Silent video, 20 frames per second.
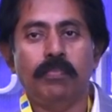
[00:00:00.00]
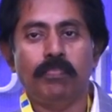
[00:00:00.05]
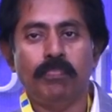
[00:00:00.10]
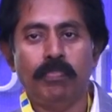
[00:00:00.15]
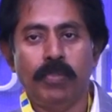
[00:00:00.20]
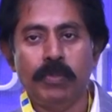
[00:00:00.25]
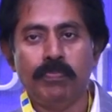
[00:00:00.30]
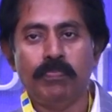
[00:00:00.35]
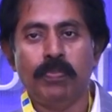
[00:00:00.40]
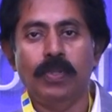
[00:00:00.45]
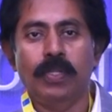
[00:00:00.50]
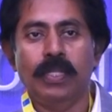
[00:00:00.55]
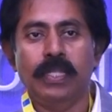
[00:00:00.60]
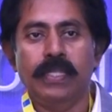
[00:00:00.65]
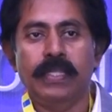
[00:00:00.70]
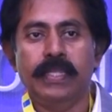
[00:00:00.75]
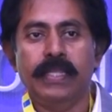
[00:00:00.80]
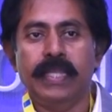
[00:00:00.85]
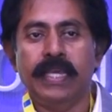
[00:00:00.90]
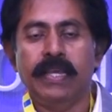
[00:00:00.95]

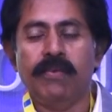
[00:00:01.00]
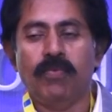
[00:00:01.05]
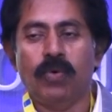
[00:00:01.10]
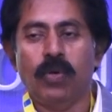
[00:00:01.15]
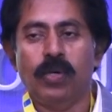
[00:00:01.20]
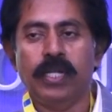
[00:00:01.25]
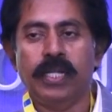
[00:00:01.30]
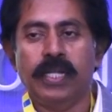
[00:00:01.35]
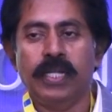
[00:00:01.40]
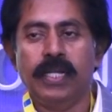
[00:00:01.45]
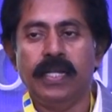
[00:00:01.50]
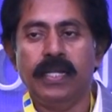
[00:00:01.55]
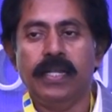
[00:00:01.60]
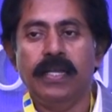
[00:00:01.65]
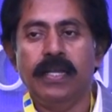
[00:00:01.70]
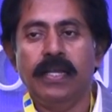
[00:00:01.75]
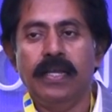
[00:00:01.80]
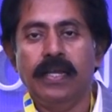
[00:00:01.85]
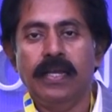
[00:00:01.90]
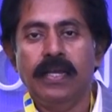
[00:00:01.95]
people, they wanted
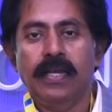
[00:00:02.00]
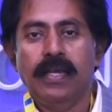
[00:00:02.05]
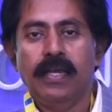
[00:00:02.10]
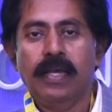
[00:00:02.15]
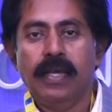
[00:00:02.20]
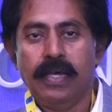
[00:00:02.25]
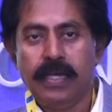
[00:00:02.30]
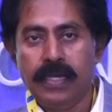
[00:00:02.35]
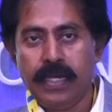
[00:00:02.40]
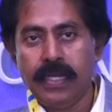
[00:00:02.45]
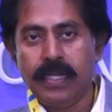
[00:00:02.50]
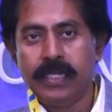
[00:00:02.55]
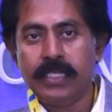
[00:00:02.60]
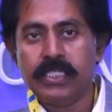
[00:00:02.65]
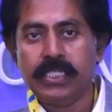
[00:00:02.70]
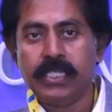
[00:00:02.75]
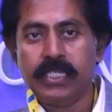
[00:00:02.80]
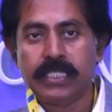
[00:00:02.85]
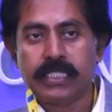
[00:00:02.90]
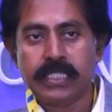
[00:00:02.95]
a
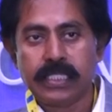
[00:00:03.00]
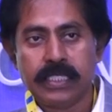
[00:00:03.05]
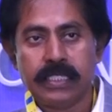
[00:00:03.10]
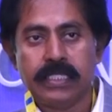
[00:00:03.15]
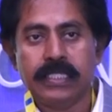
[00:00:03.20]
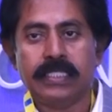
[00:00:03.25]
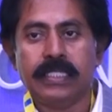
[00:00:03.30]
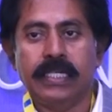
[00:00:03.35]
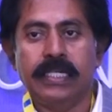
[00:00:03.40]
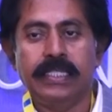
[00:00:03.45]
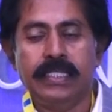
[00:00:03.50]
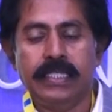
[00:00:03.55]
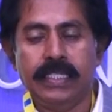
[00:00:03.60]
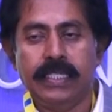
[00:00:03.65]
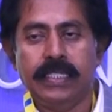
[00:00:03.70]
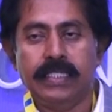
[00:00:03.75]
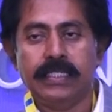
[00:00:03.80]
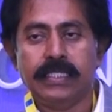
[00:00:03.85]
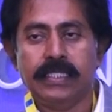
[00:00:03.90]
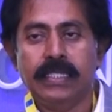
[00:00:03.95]
research
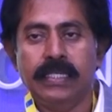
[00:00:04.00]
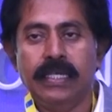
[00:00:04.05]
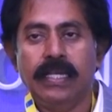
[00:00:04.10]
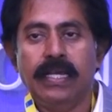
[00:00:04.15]
scientist.